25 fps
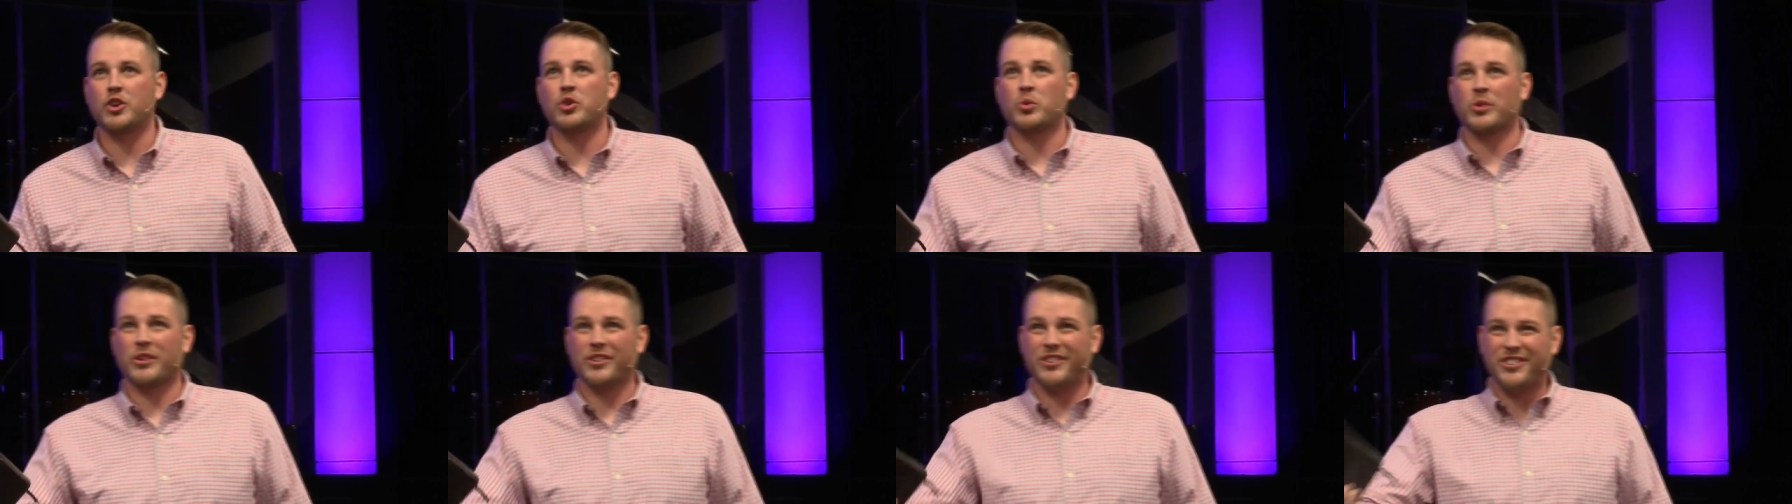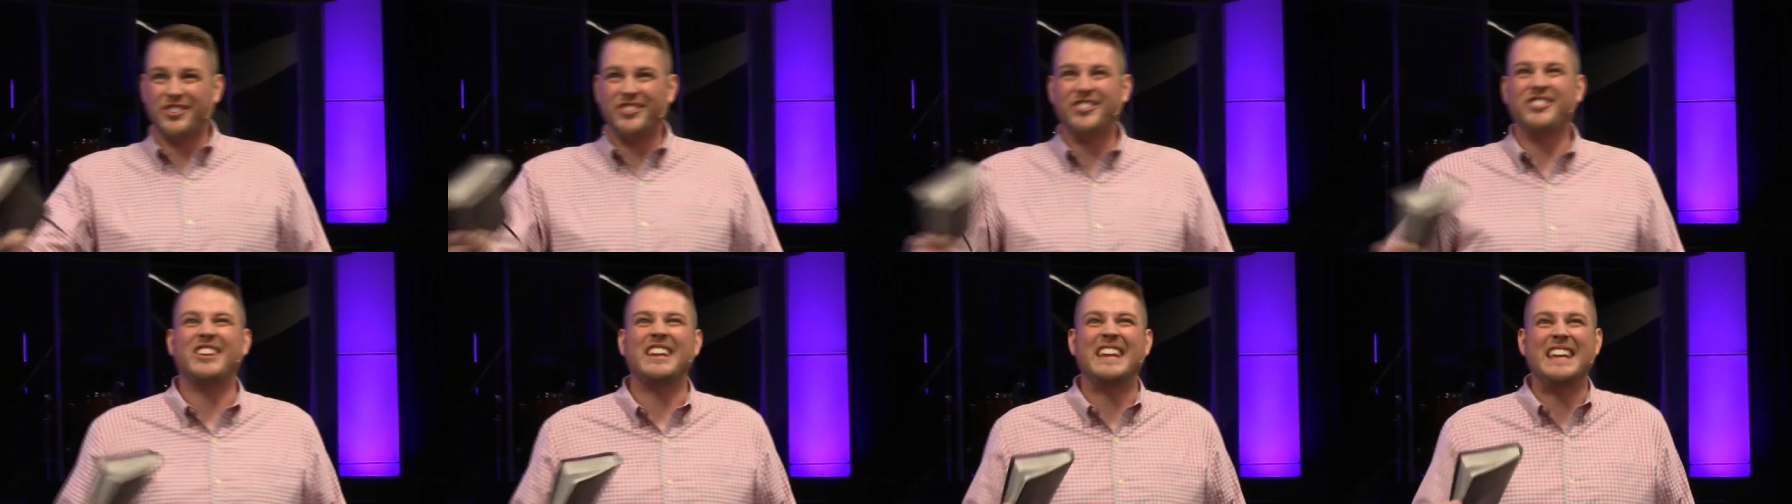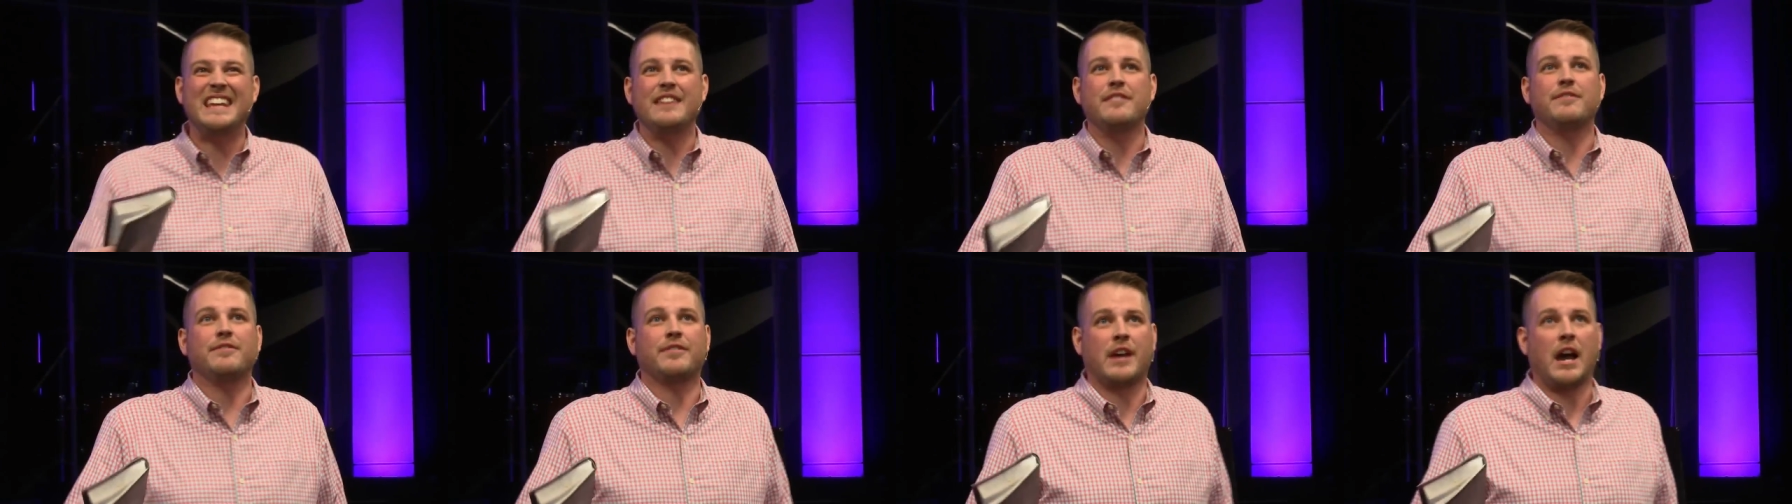to
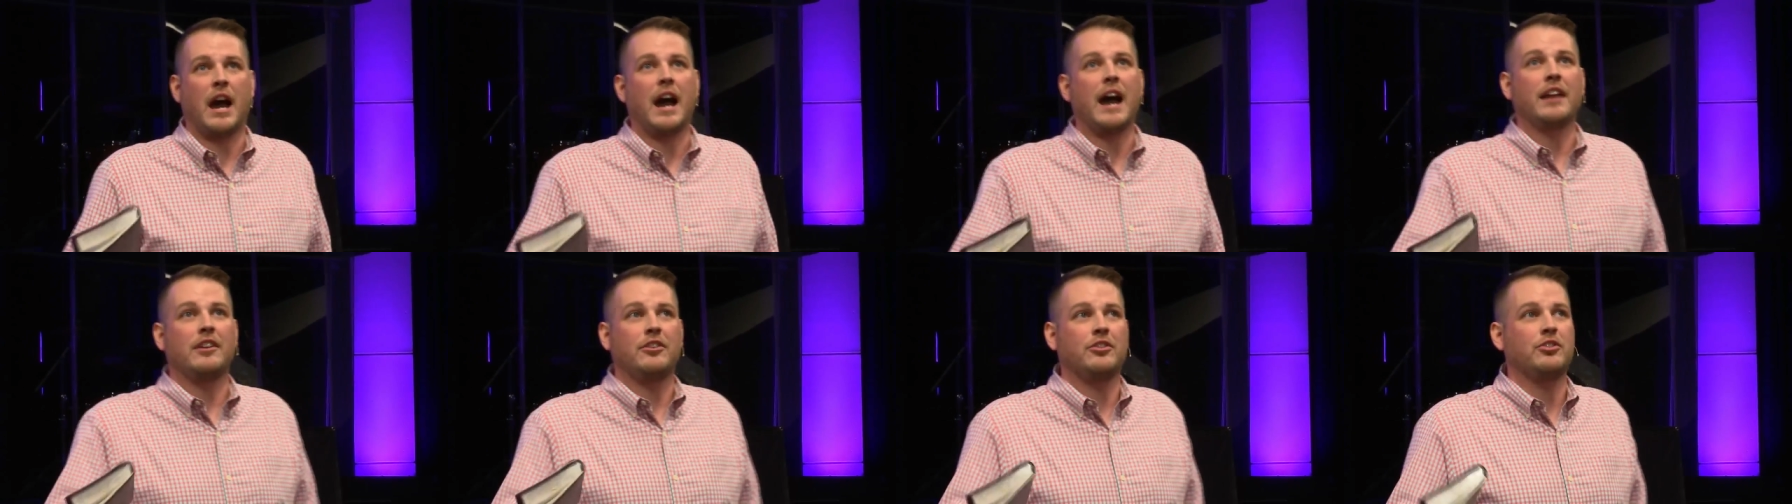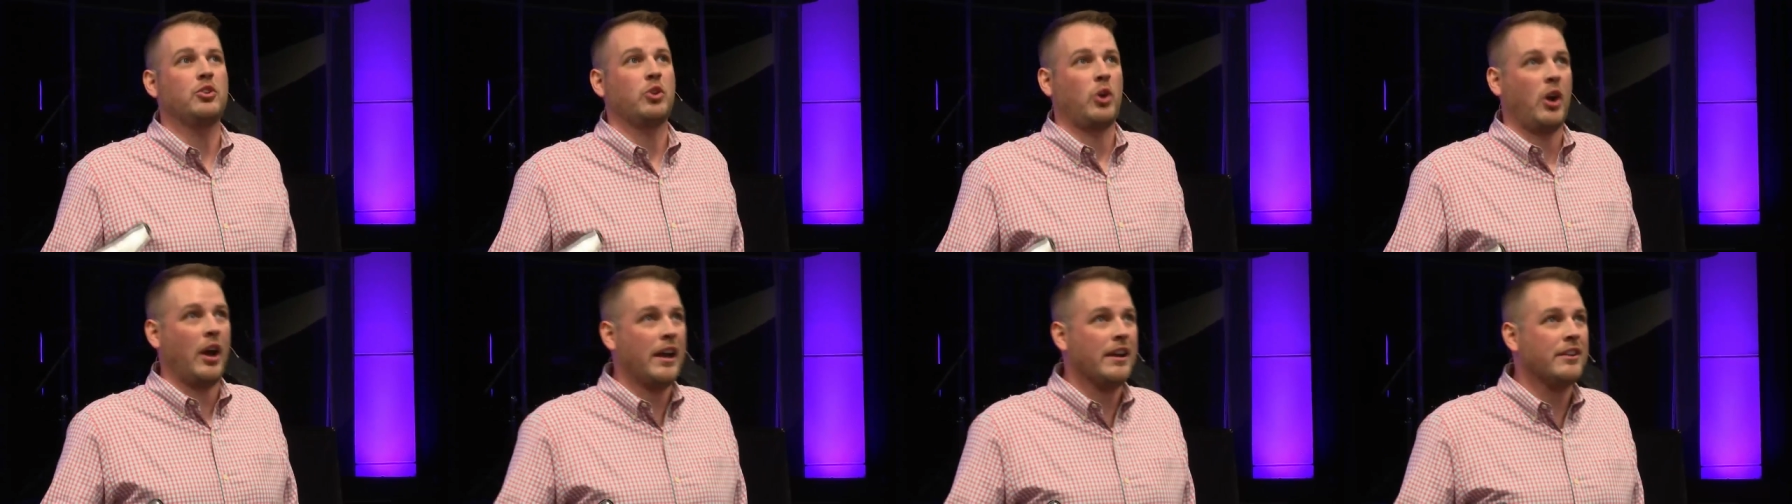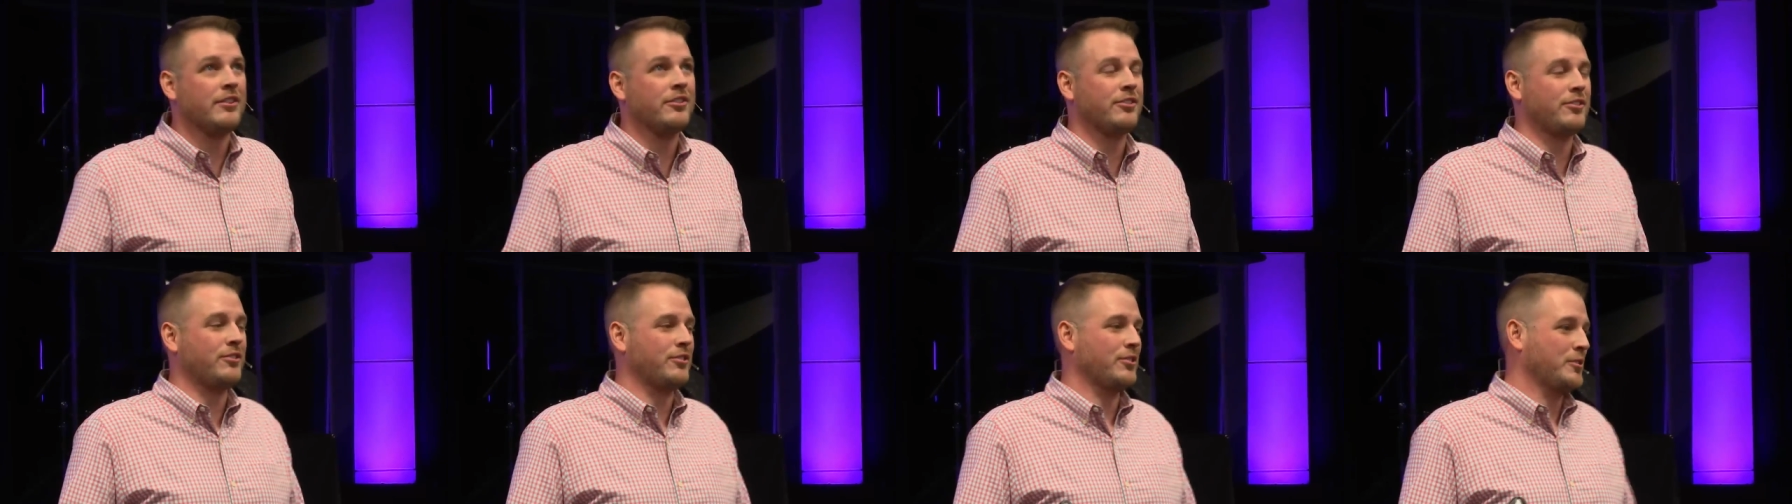receive God's
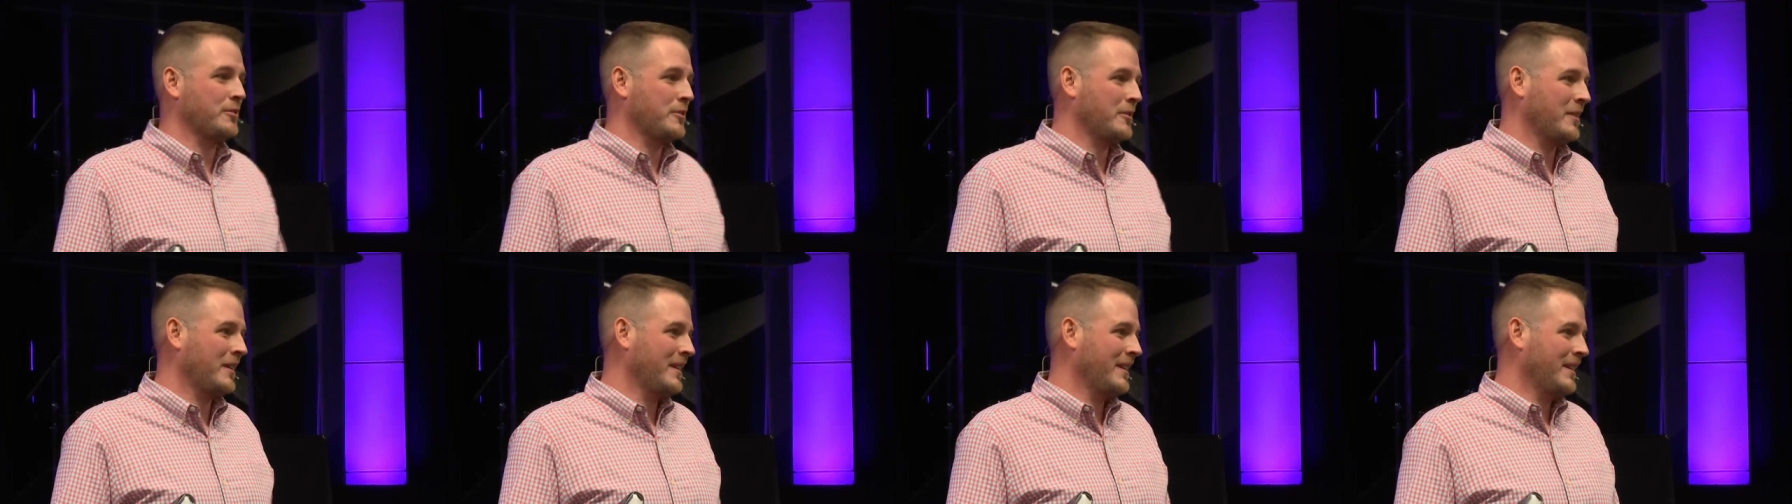grace,